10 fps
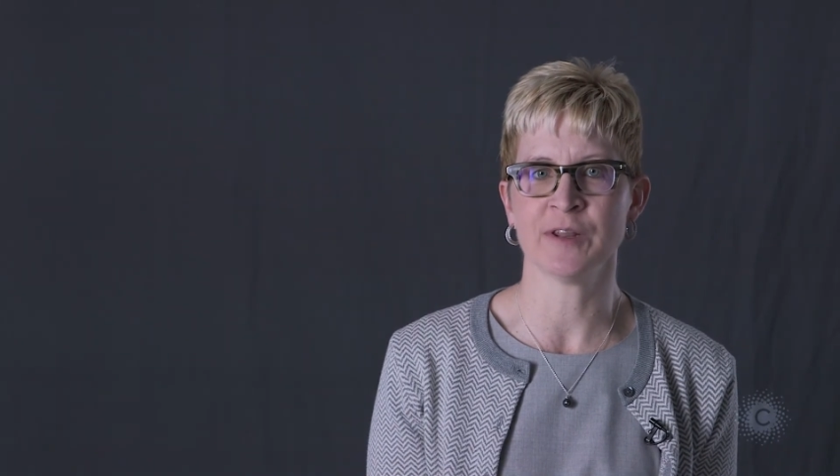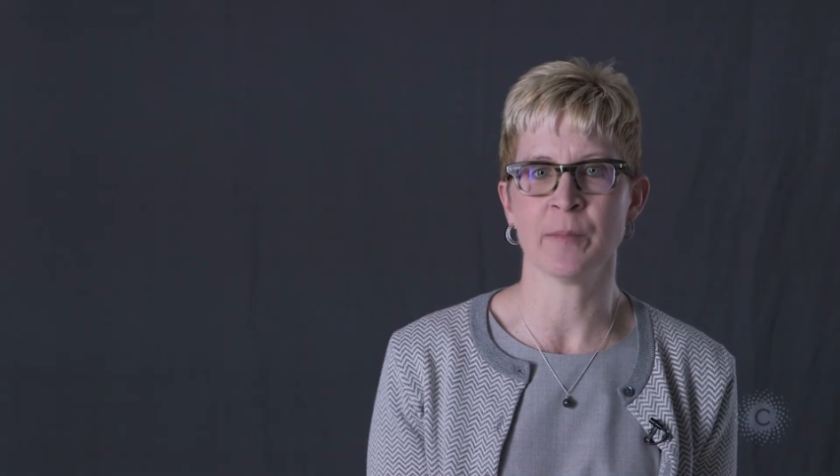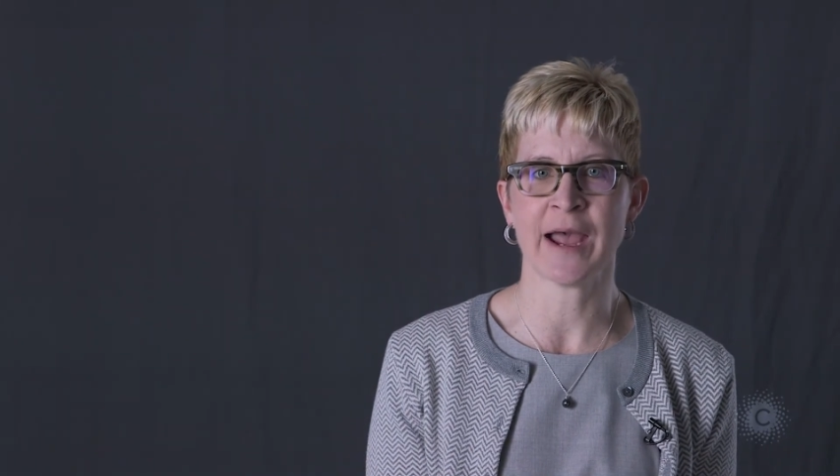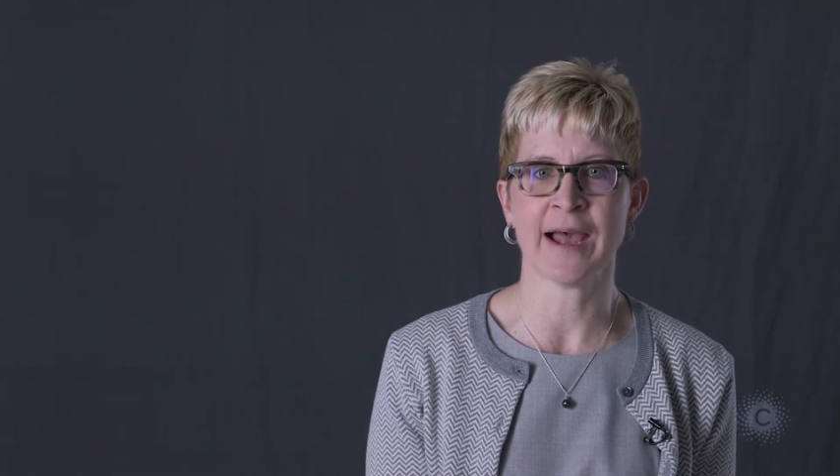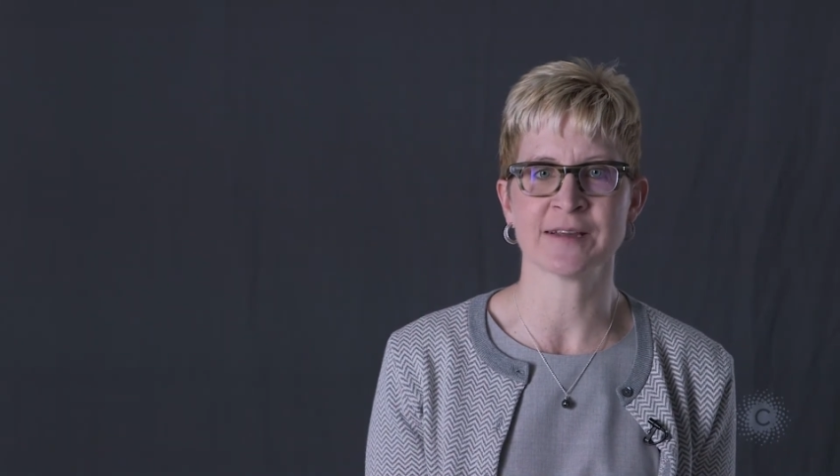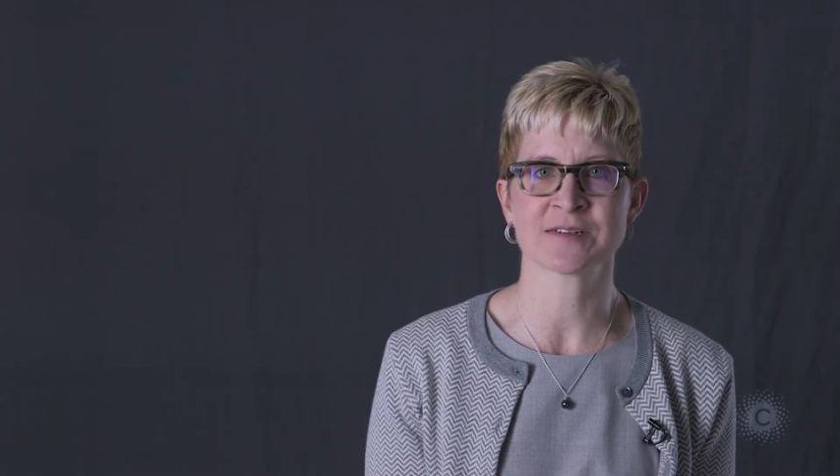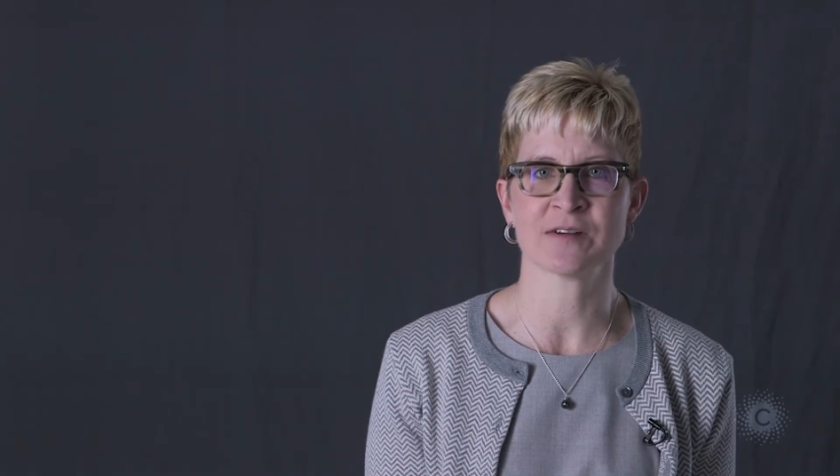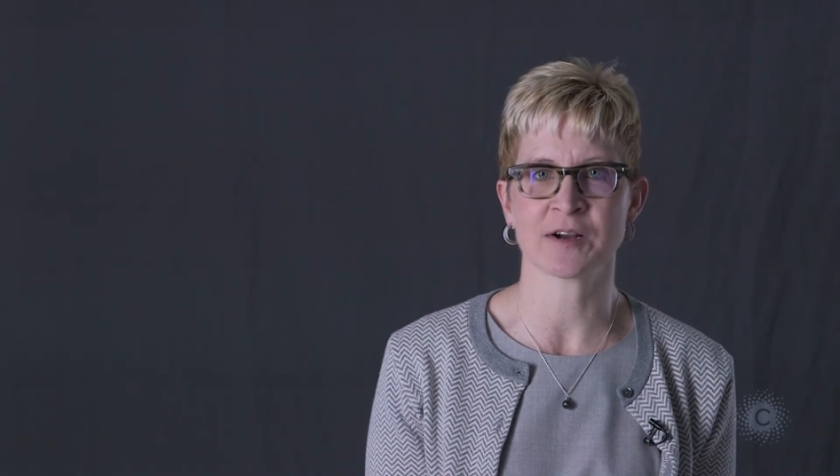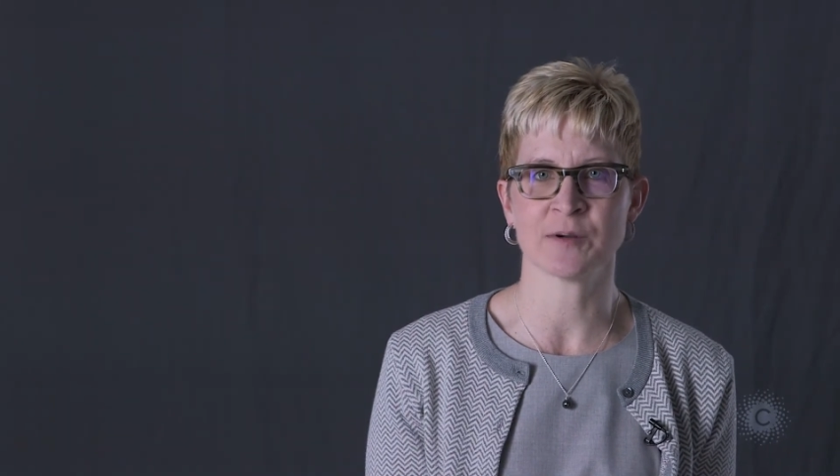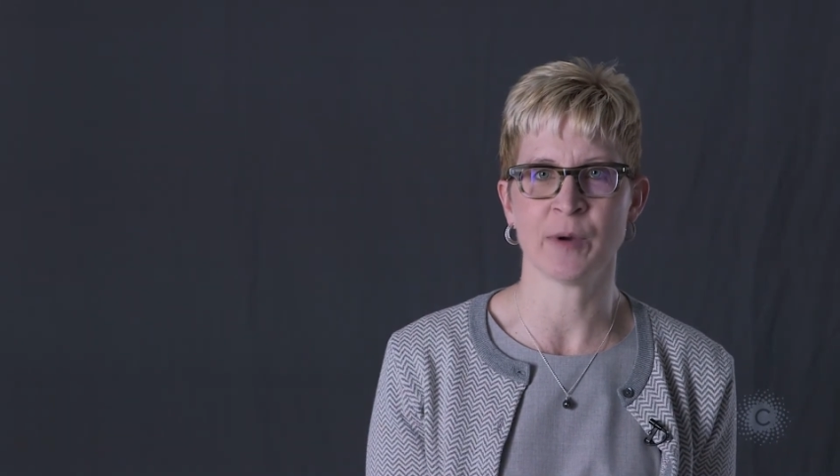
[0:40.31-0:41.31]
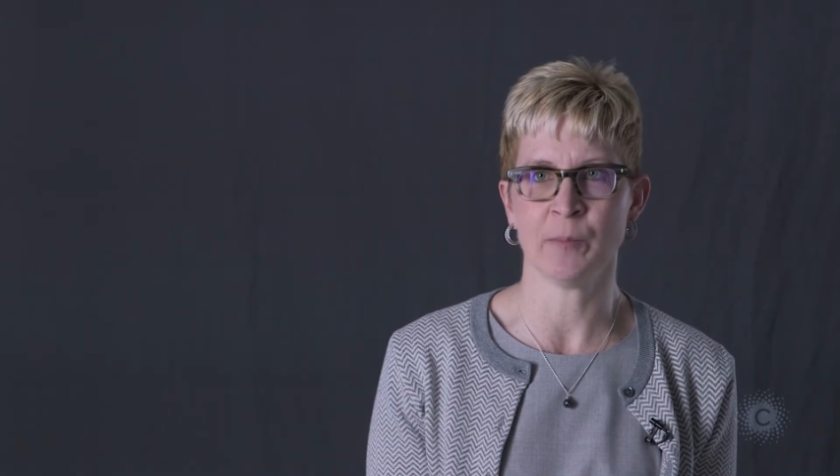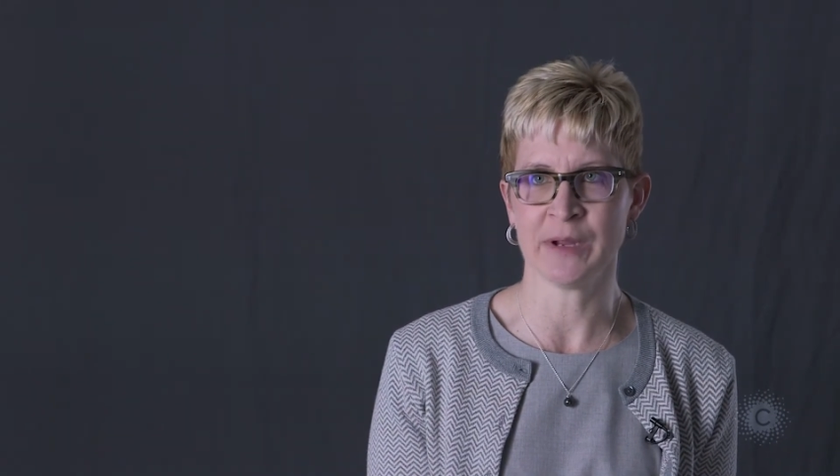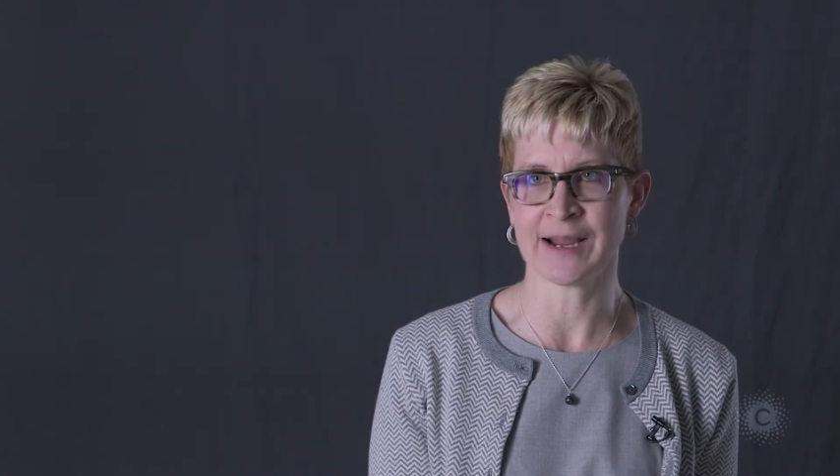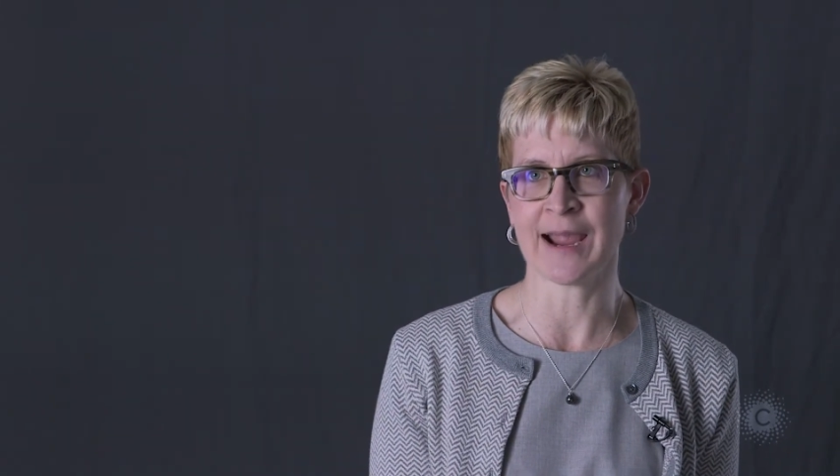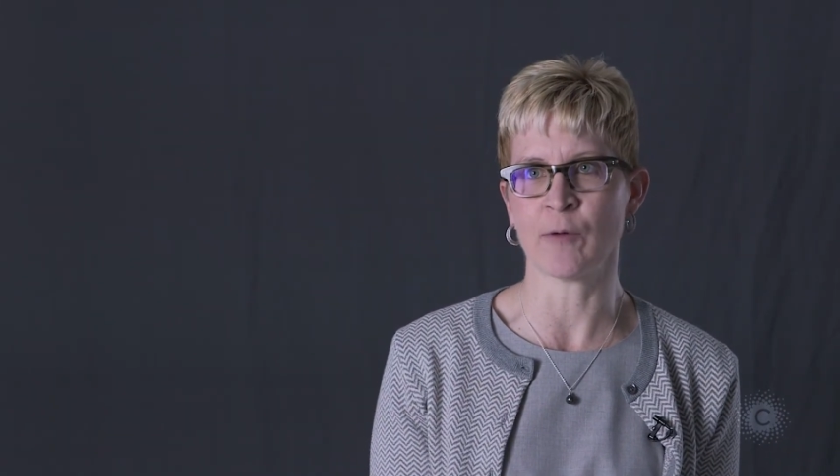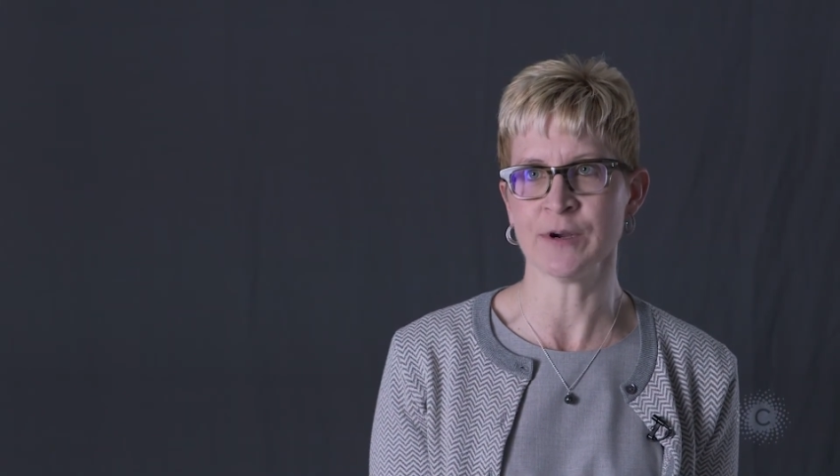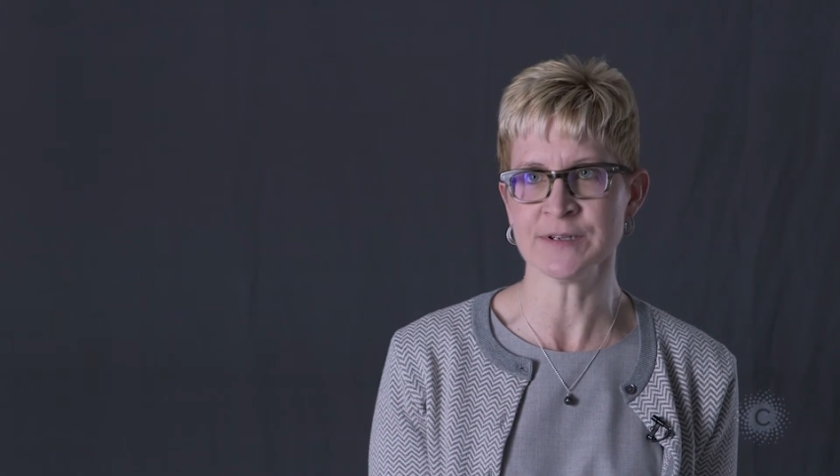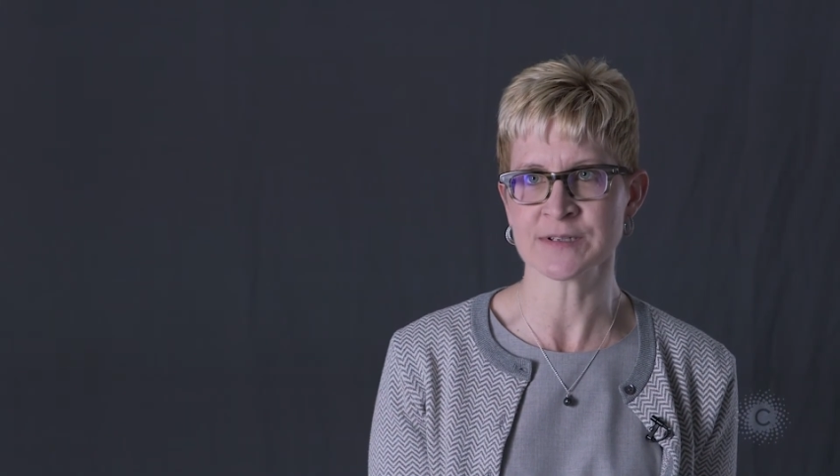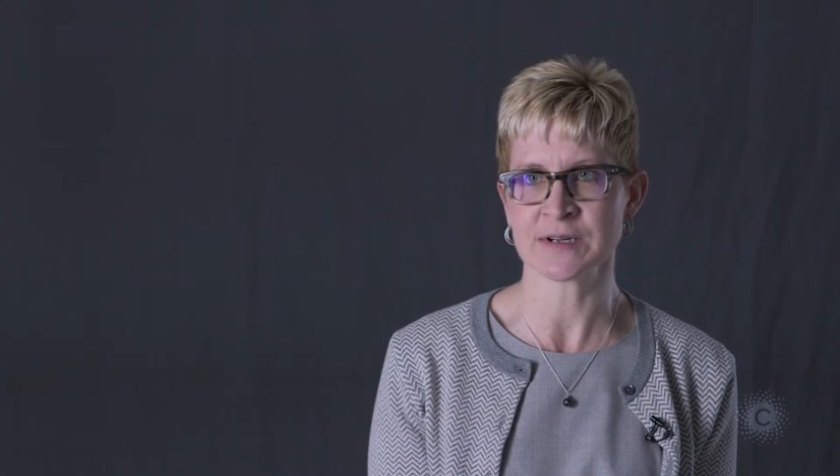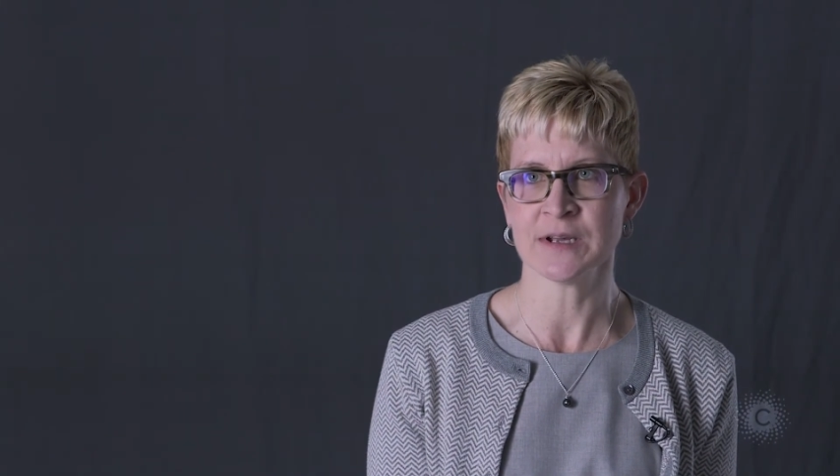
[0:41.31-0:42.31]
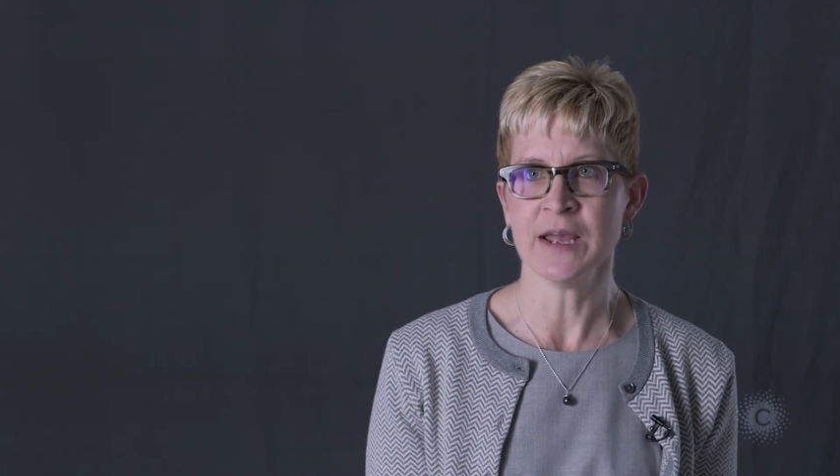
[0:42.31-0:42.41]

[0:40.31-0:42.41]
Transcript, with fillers: in the past talked about being at risk.